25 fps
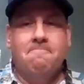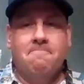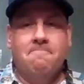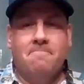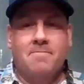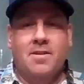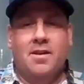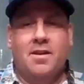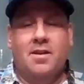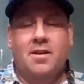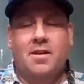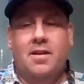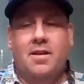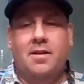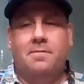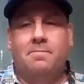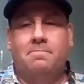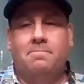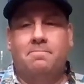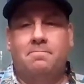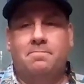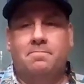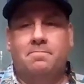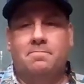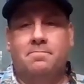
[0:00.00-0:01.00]

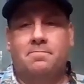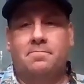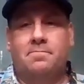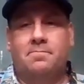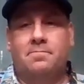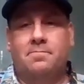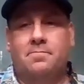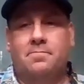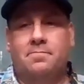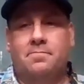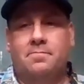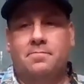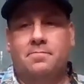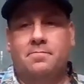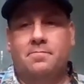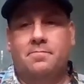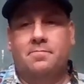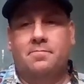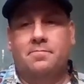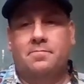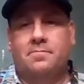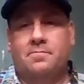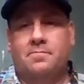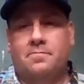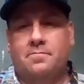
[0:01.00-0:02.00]

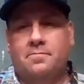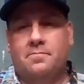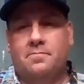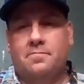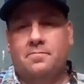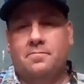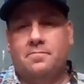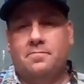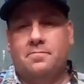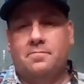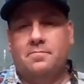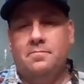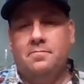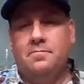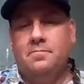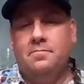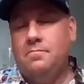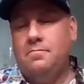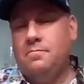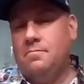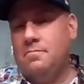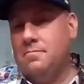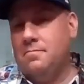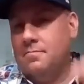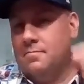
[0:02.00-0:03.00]

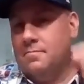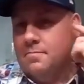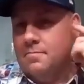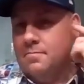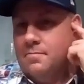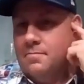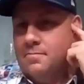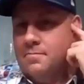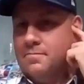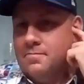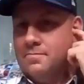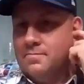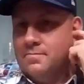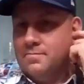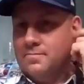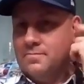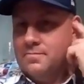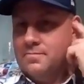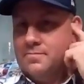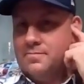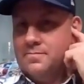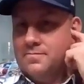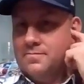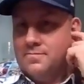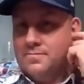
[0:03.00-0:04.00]

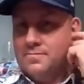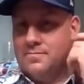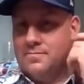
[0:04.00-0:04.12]
[no speech]